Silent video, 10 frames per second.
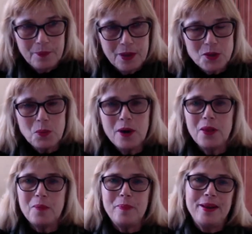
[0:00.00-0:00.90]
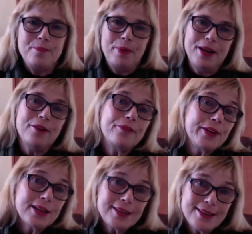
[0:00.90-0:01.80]
it's one of the
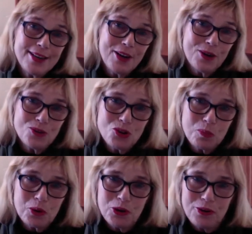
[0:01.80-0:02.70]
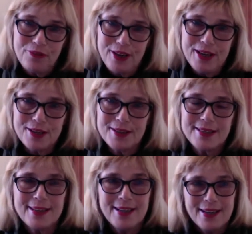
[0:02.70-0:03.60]
benefics, Jupiter and
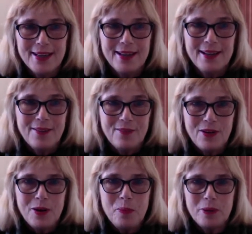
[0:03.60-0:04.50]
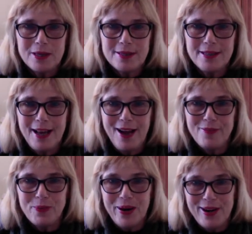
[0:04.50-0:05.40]
Venus, very pleasant to
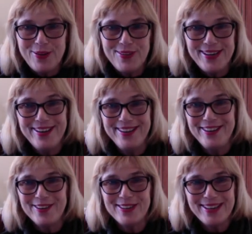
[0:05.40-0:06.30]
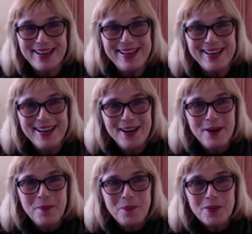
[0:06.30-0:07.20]
have around in your sign.
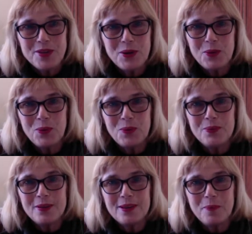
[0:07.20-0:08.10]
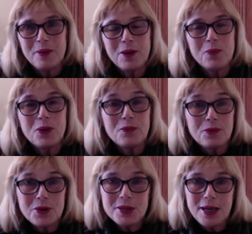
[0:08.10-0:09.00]
So I'll begin with the
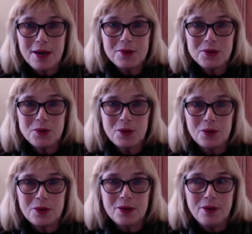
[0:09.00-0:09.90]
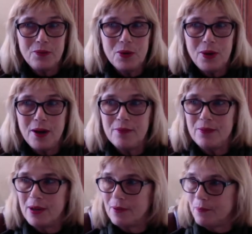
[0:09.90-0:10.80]
first house, or if you have
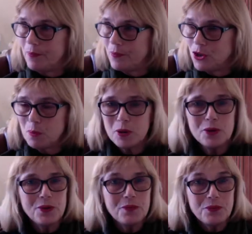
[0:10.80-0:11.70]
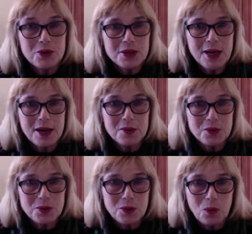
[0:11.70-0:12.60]
Jupiter in the first
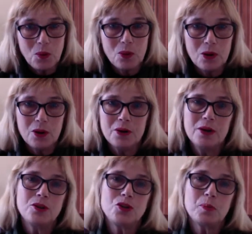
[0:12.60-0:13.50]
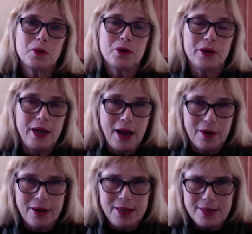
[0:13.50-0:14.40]
house or Jupiter in
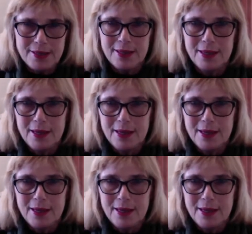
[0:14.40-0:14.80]
Aries.